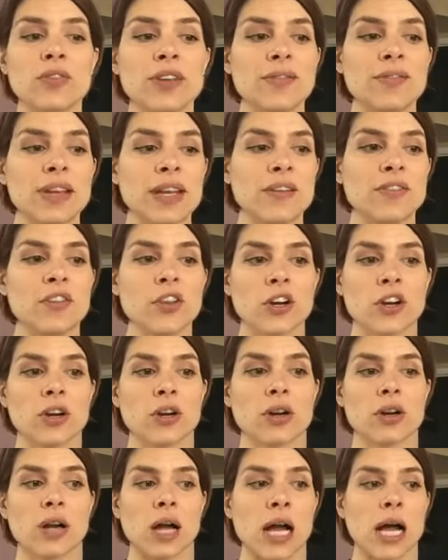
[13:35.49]
Even if
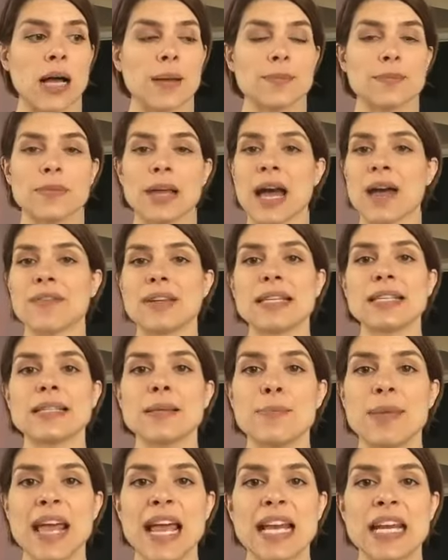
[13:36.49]
you're having
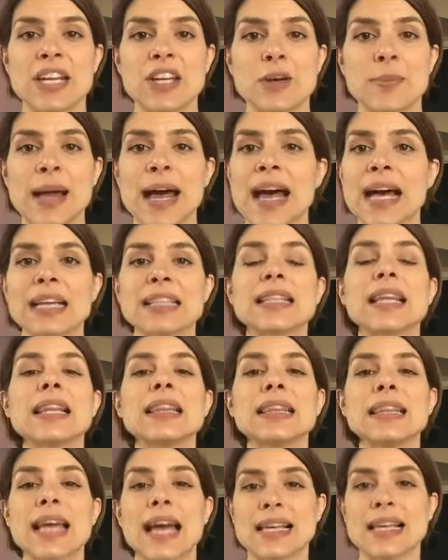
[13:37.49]
some pain in your back, the
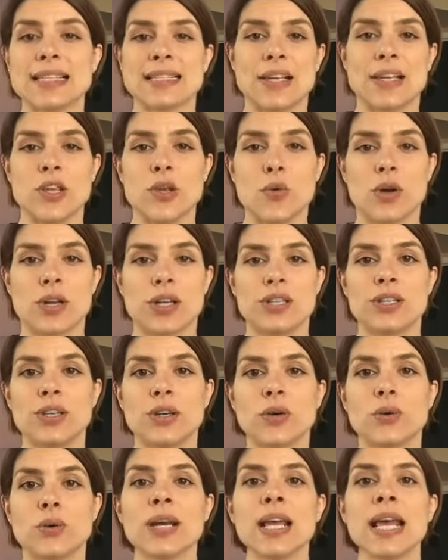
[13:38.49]
last thing you want to
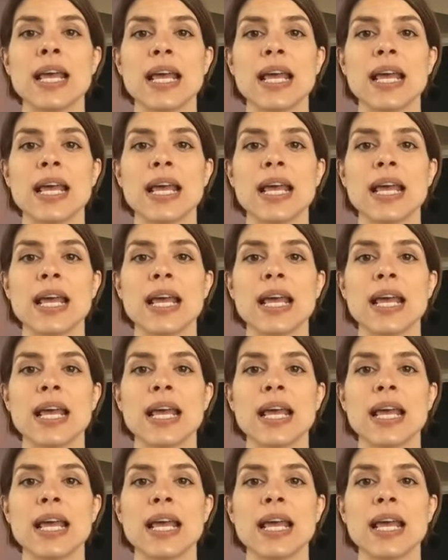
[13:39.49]
do